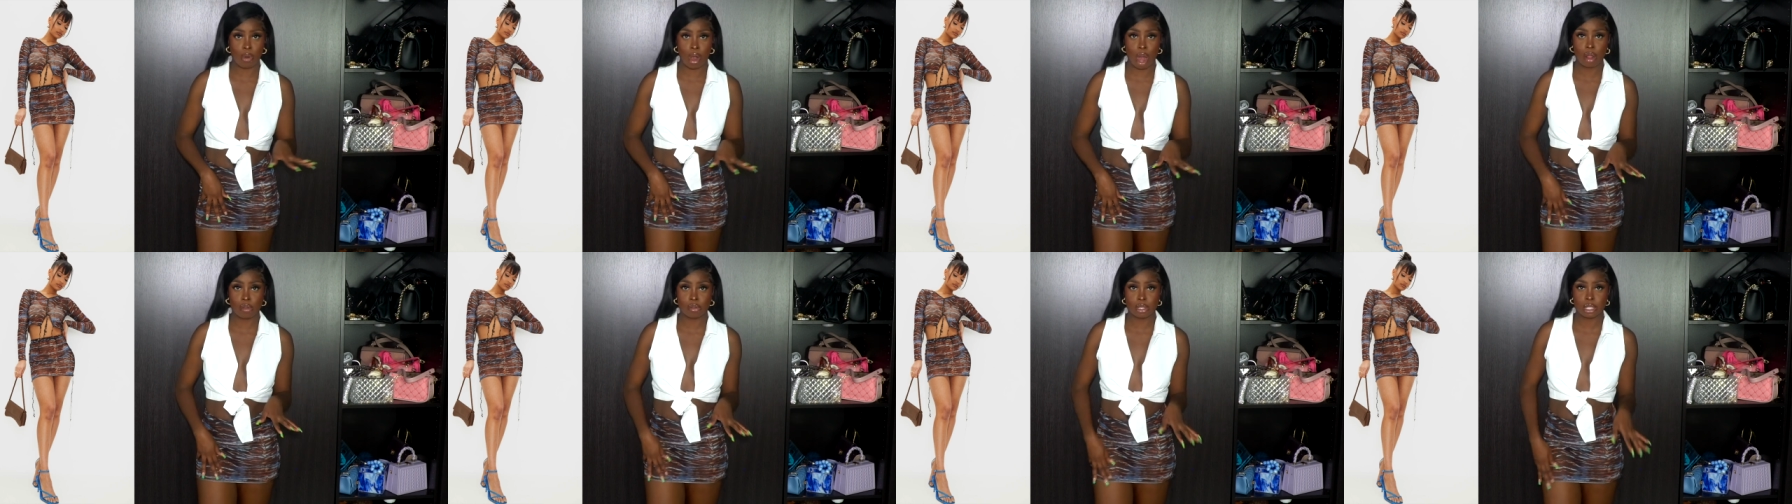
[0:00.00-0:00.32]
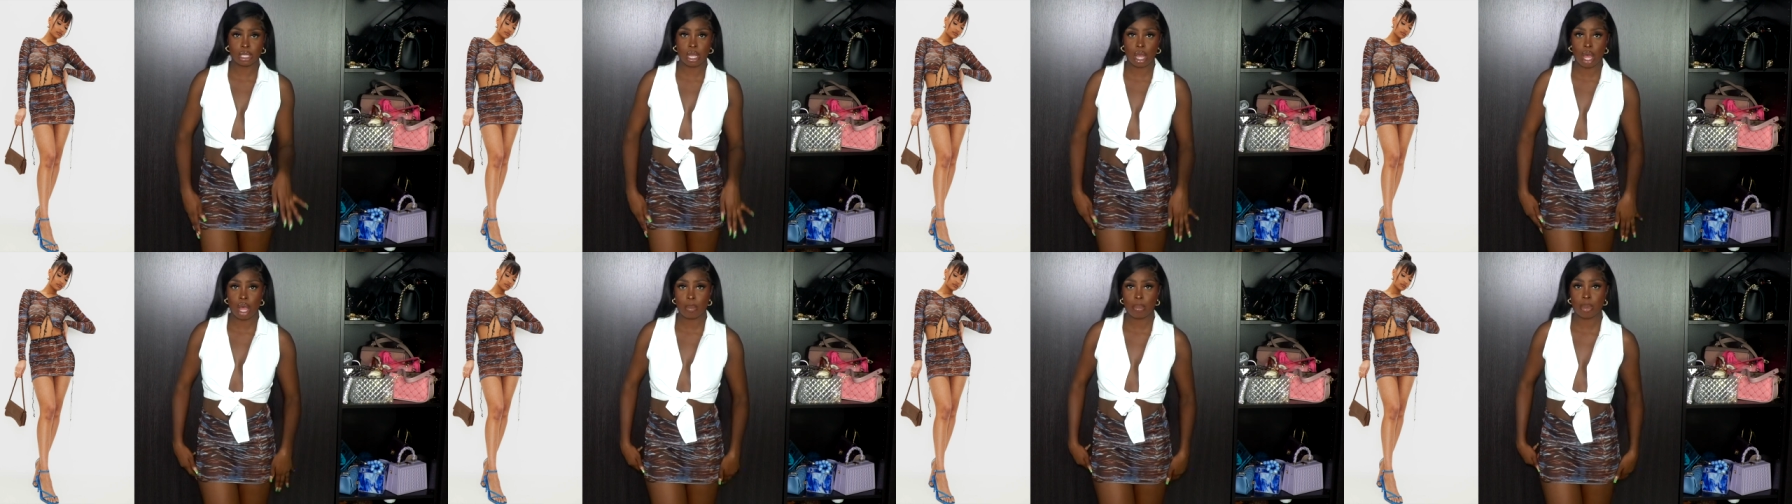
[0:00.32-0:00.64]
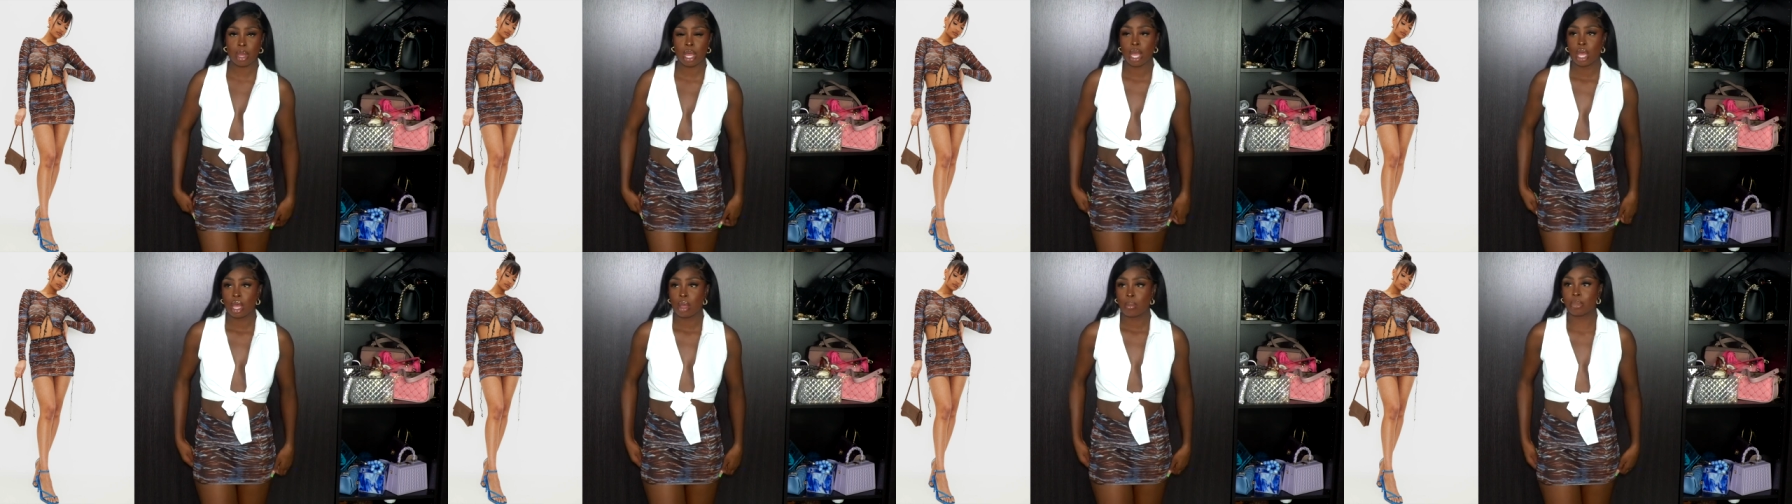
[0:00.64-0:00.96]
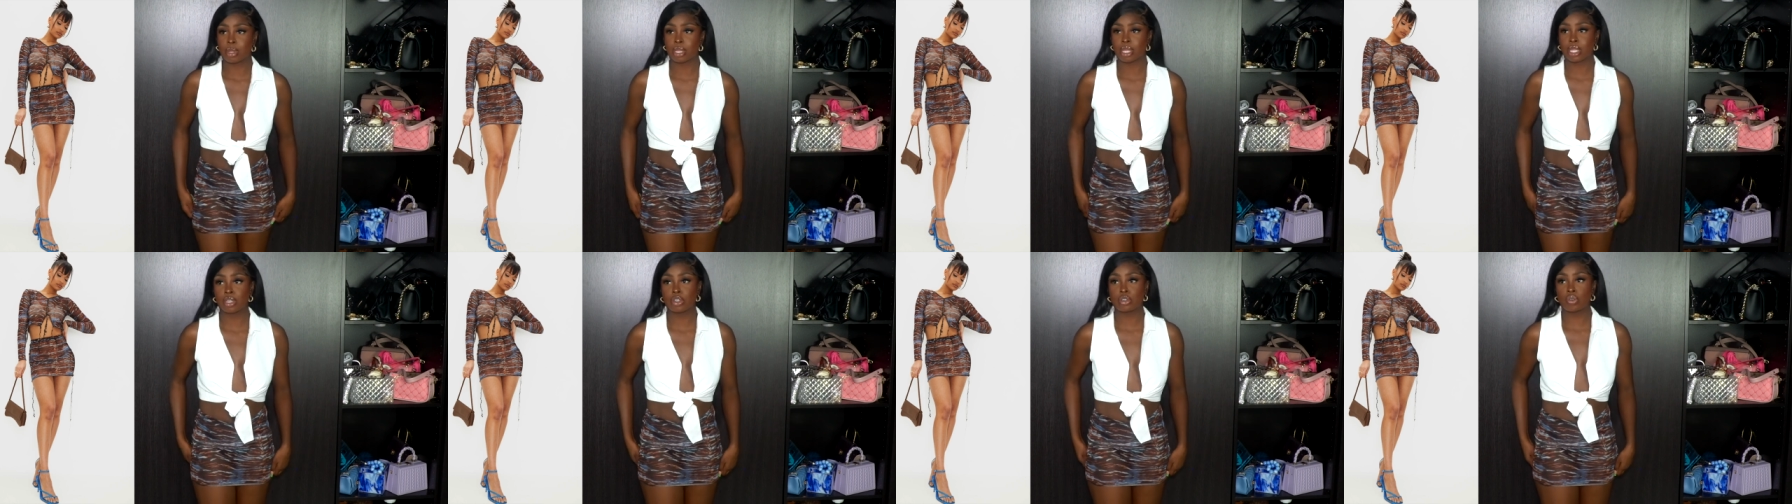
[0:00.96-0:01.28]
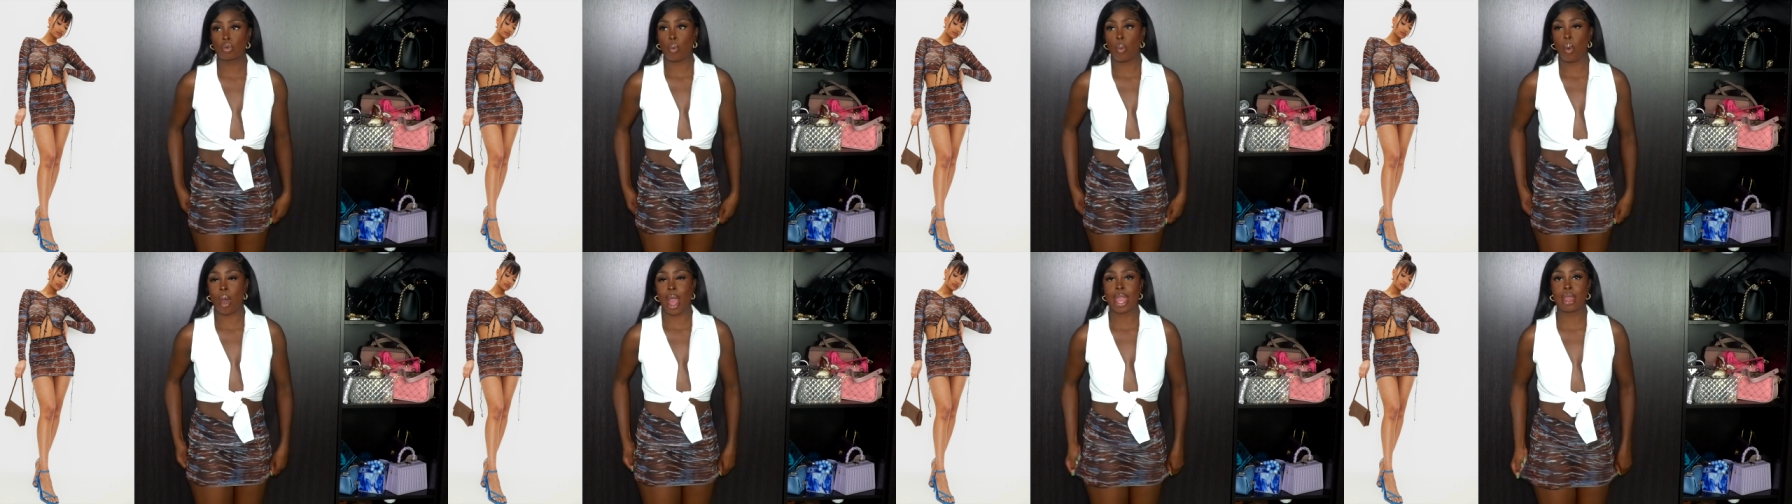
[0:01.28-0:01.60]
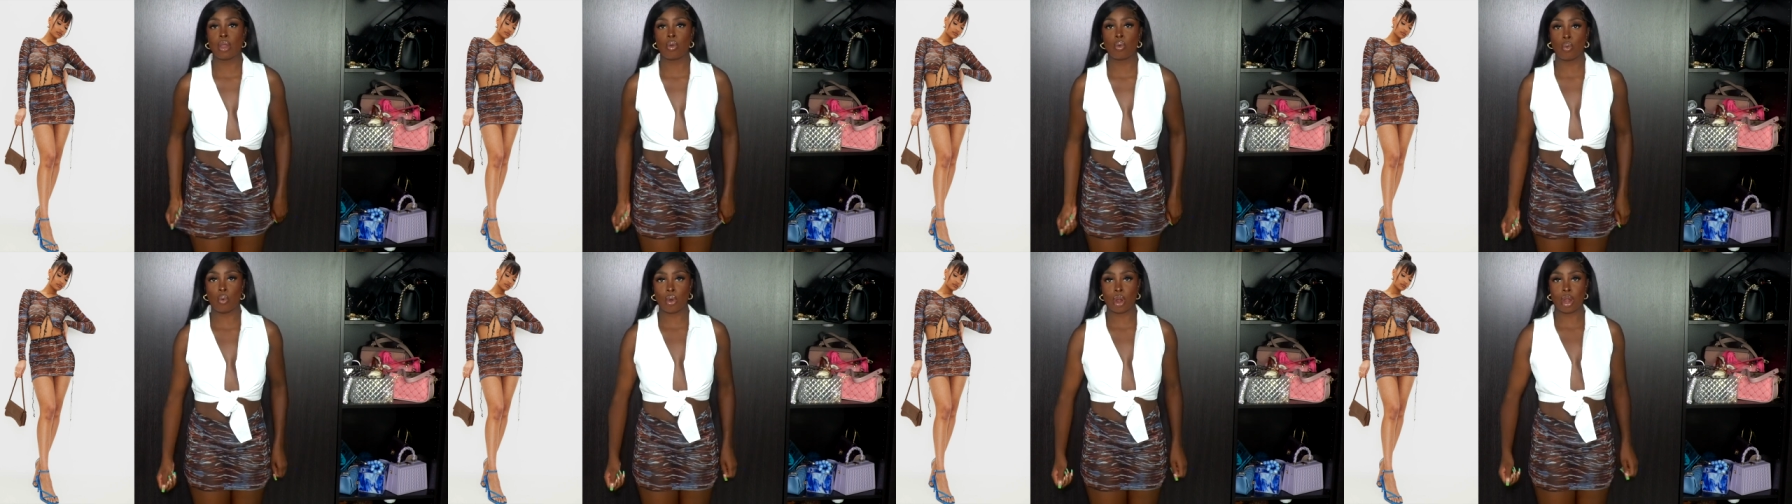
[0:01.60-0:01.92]
brown top. But this
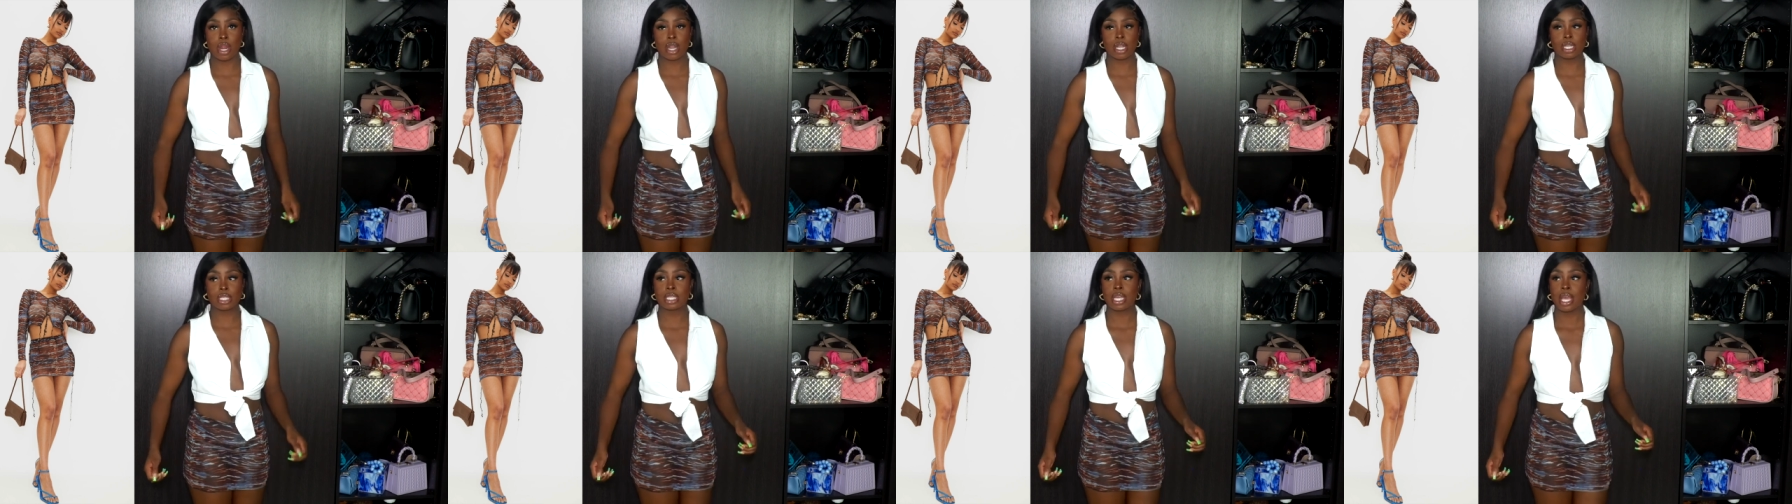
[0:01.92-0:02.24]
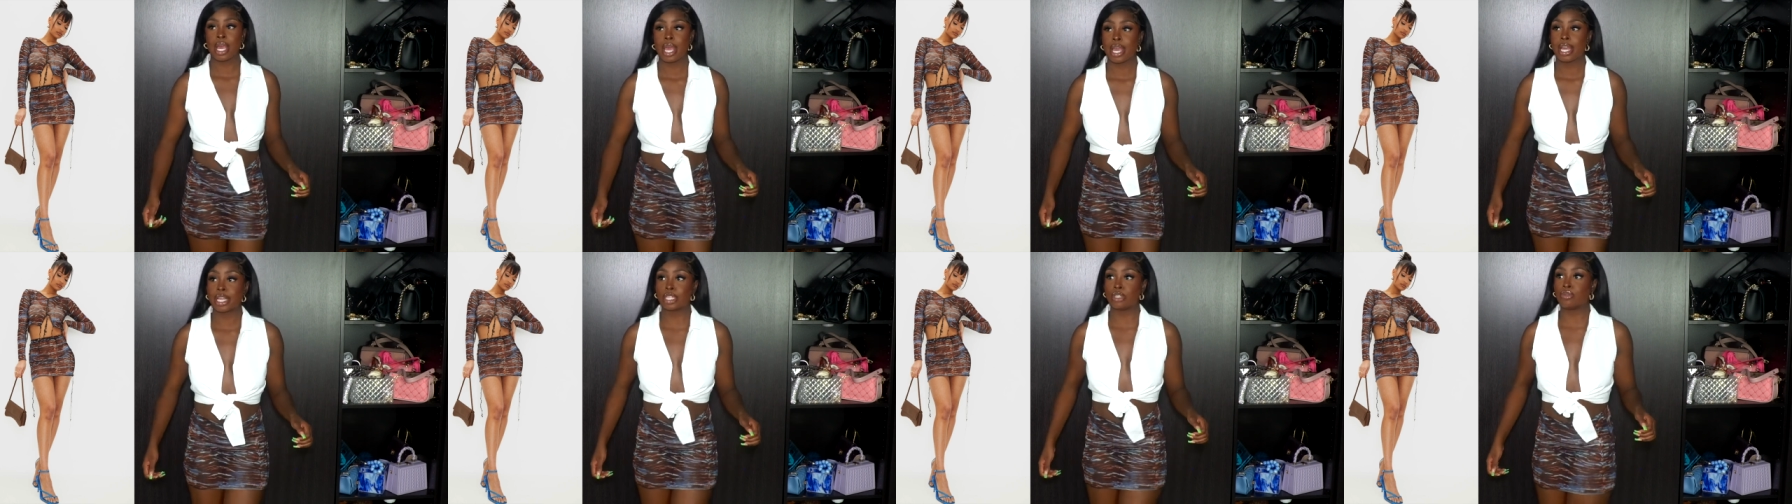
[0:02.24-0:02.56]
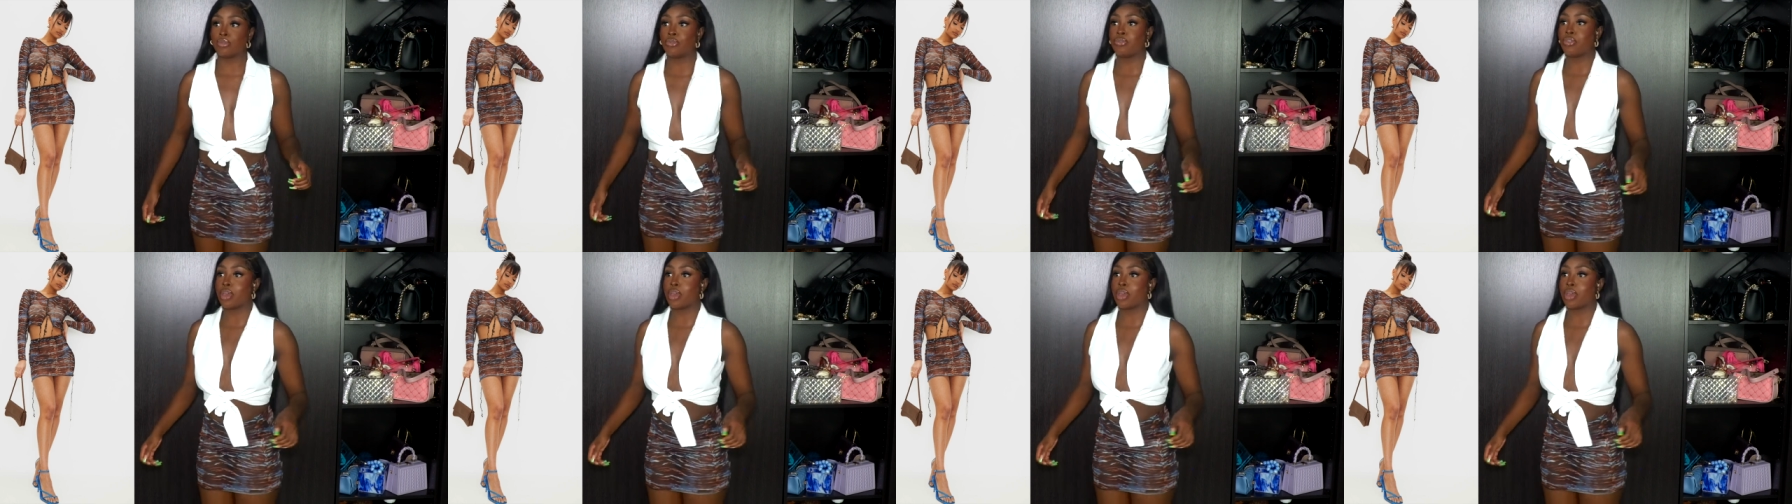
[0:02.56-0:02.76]
white works. It's